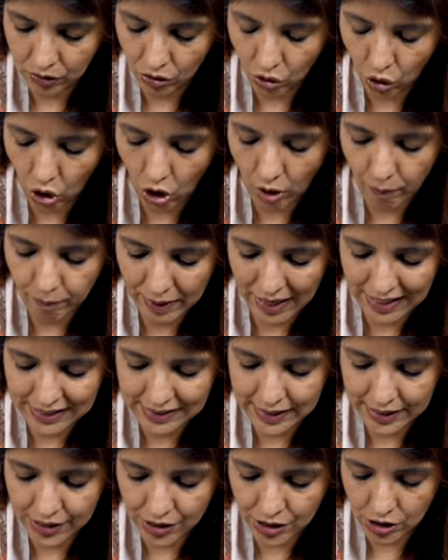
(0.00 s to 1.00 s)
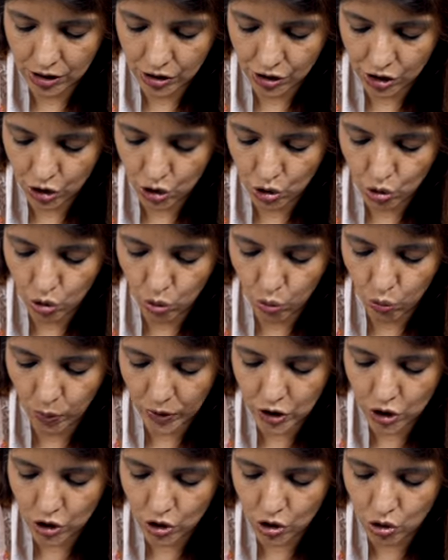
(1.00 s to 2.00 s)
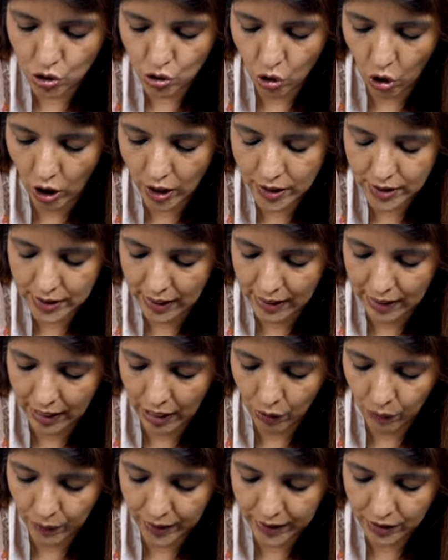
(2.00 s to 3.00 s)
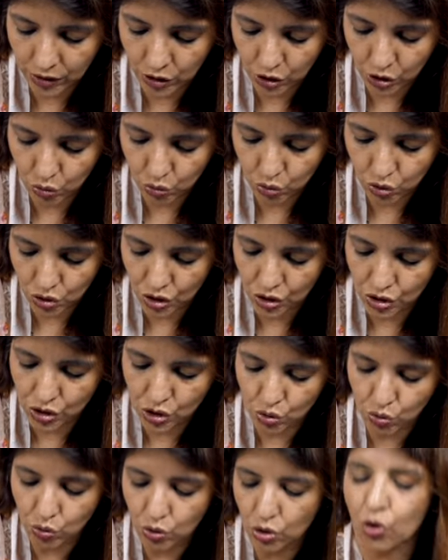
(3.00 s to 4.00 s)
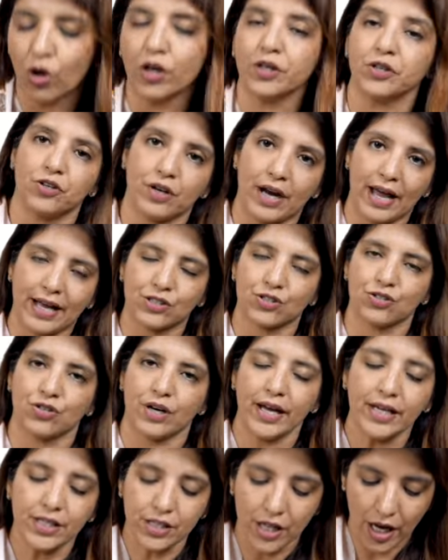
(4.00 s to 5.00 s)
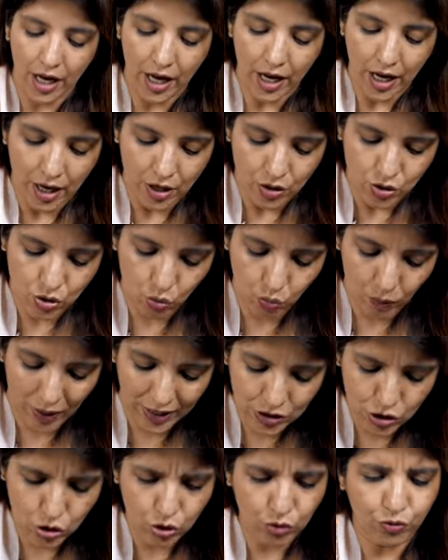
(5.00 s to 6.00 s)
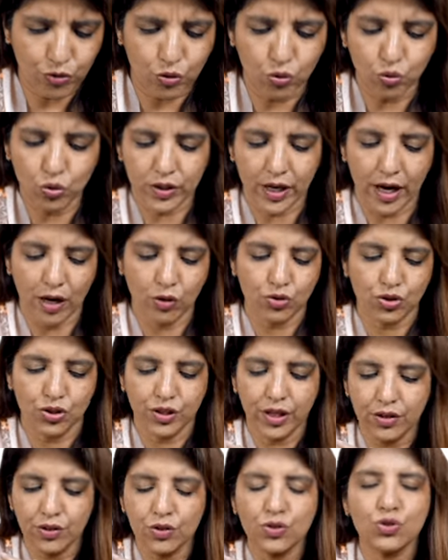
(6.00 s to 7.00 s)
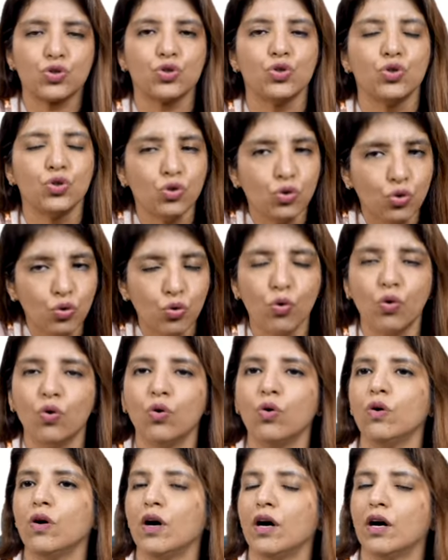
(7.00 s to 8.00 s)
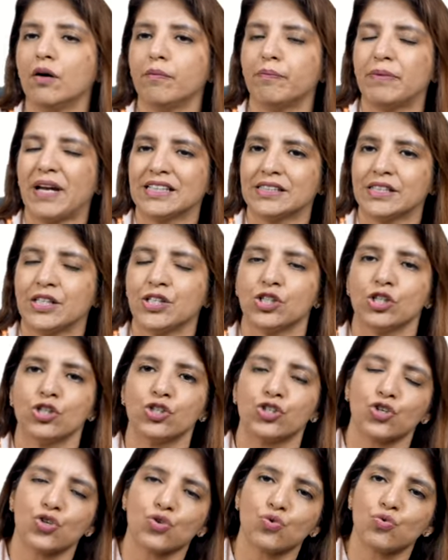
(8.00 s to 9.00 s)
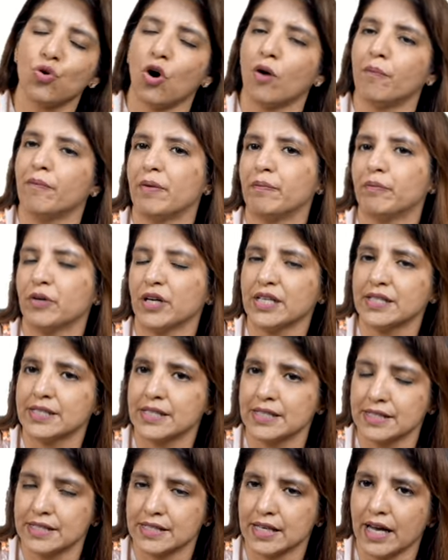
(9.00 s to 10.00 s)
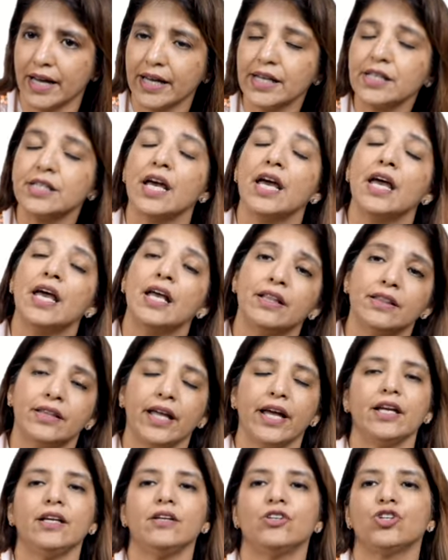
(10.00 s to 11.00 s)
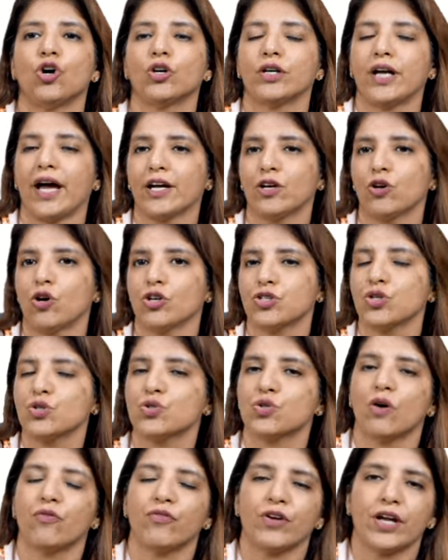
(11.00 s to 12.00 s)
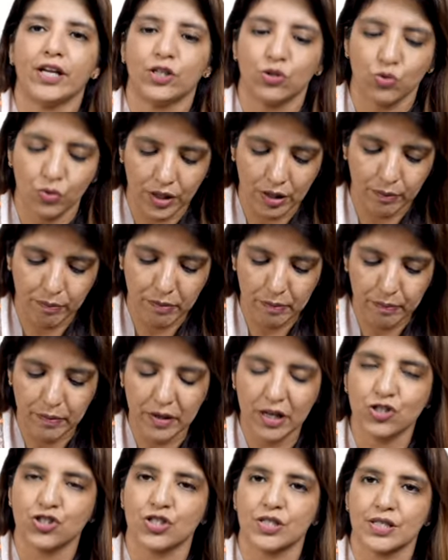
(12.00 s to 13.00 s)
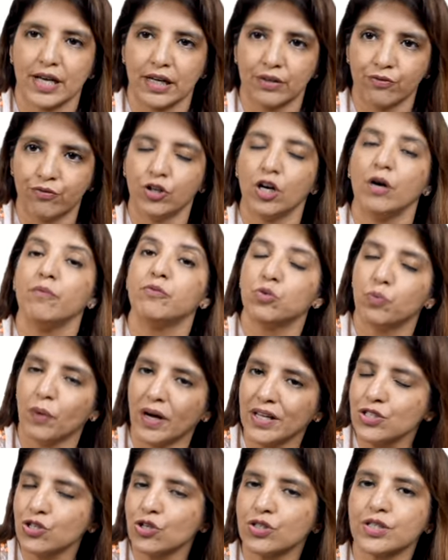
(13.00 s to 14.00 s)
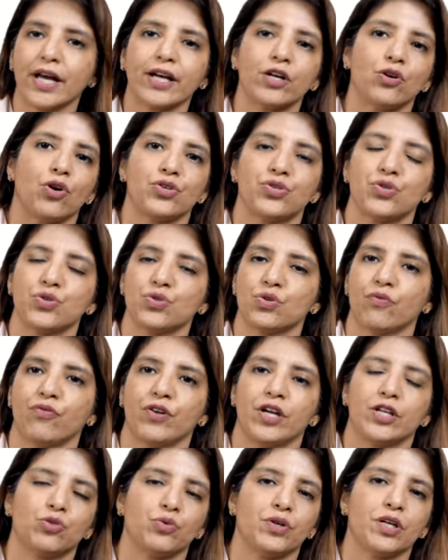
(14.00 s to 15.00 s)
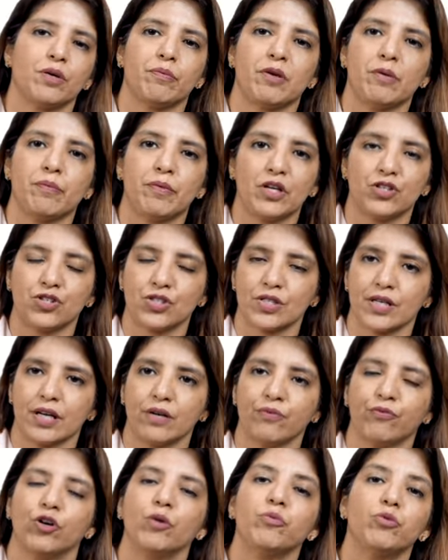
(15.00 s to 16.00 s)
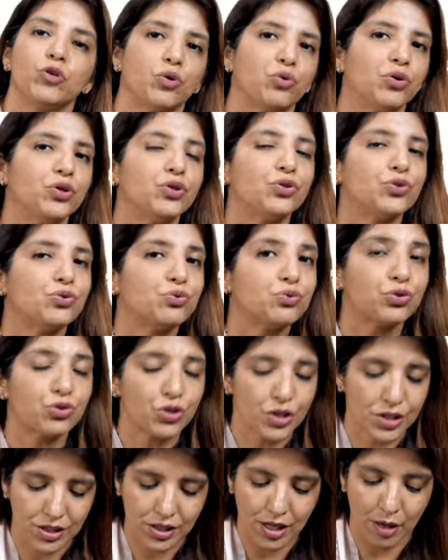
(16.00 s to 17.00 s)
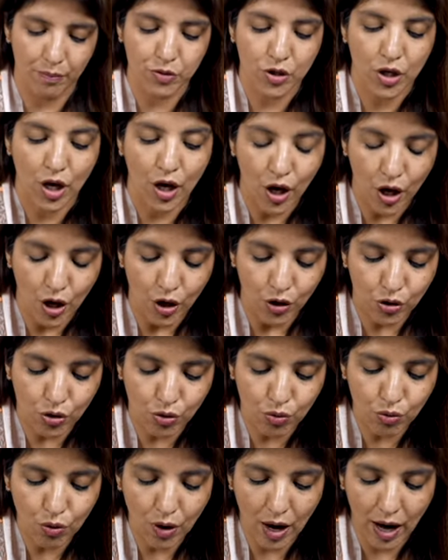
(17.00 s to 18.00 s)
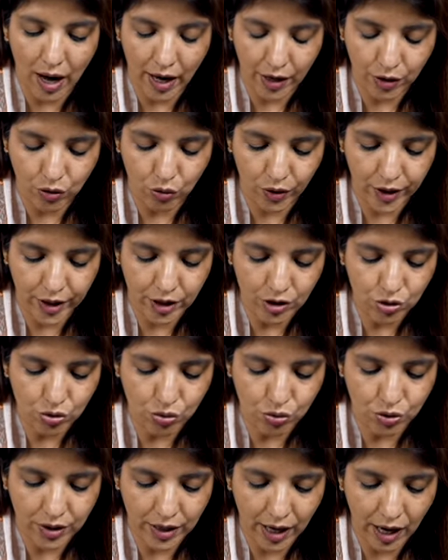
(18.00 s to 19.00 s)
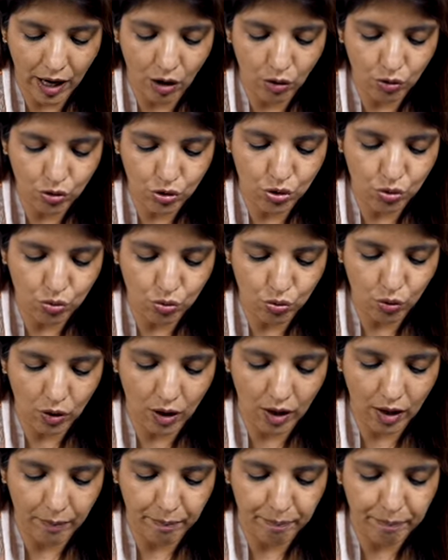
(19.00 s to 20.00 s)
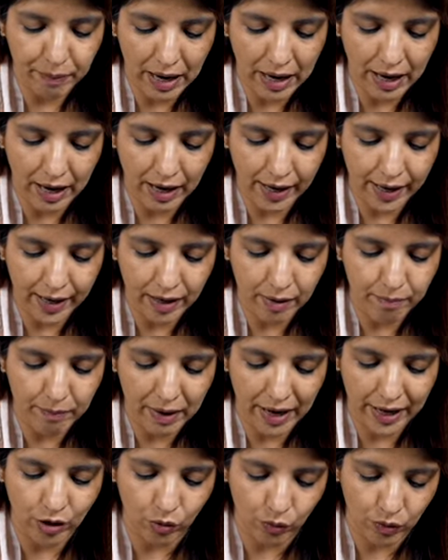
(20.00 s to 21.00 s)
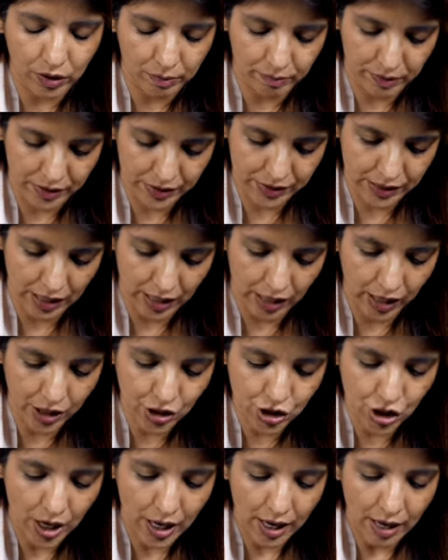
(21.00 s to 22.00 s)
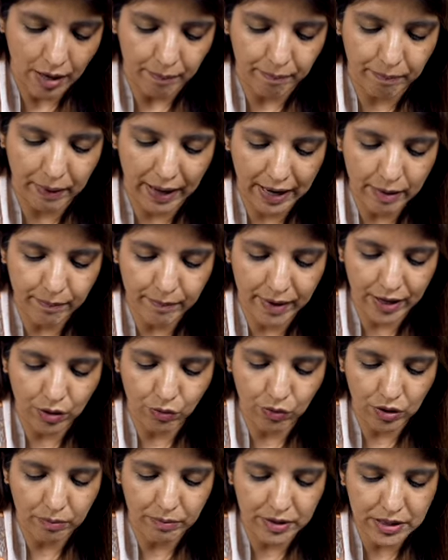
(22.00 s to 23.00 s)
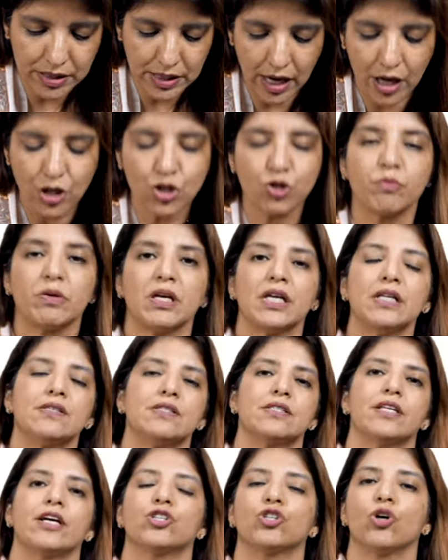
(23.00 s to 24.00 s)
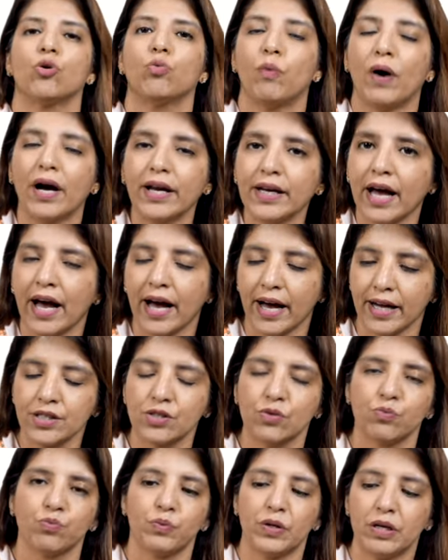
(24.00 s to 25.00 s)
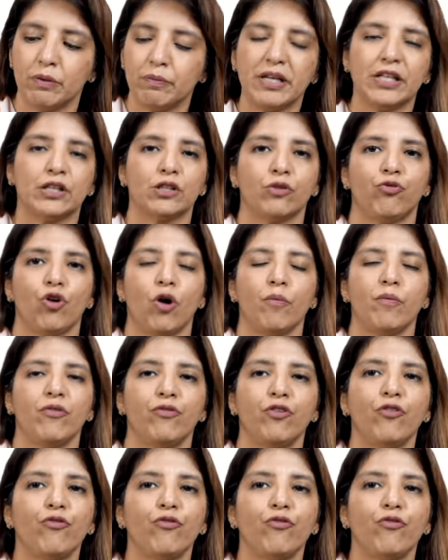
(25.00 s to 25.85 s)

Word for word: or placental tissue which is not allowing the uterus to contract right so once you've ruled out there is no uh, placental tissue or membranes inside then your diagnosis of atonic pph is confirmed once your diagnosis of atonic pph is confirmed you're going to do three steps you are going to now do a bimanual massage bimanual massage means that your one hand will be in the form of a